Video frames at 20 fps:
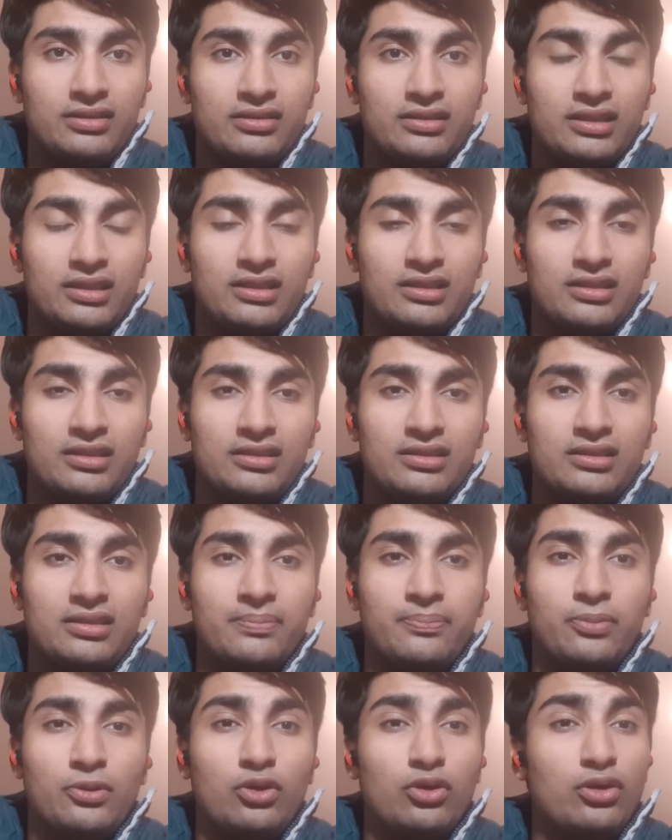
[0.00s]
the the
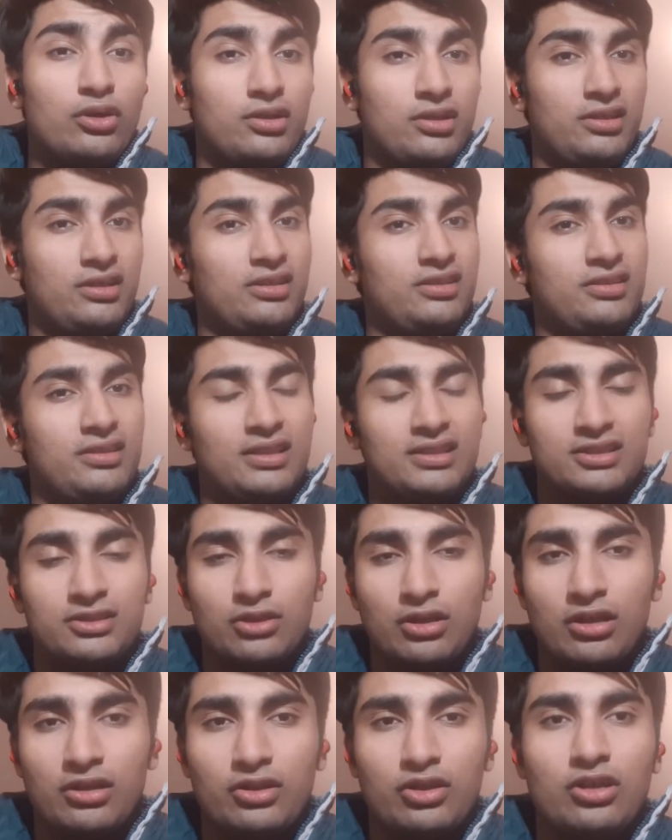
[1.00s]
board does
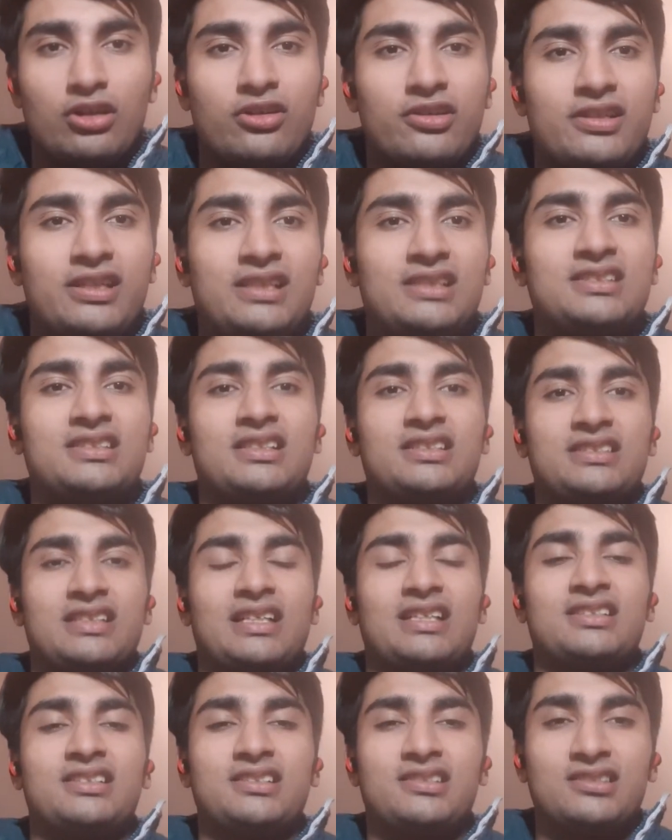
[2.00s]
not tolerate such
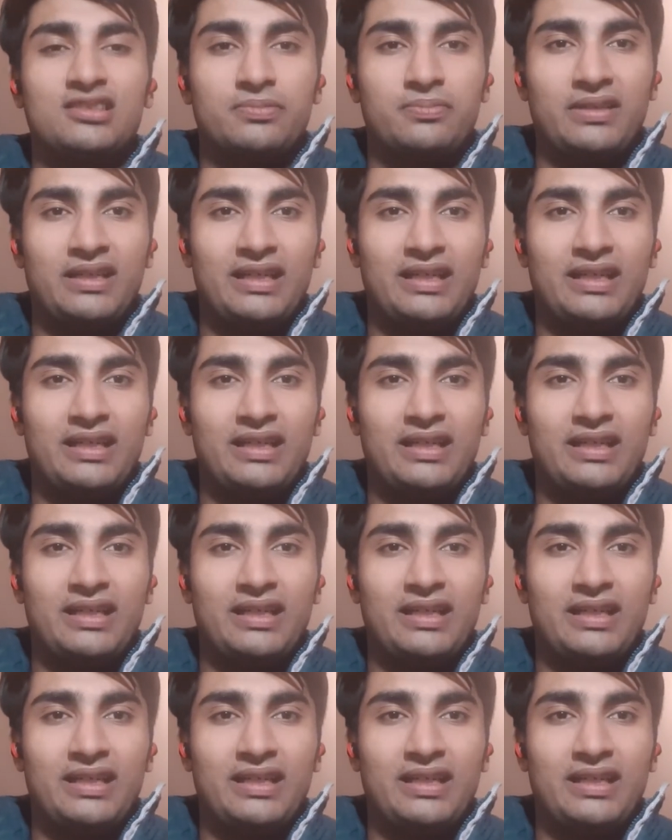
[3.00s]
actions,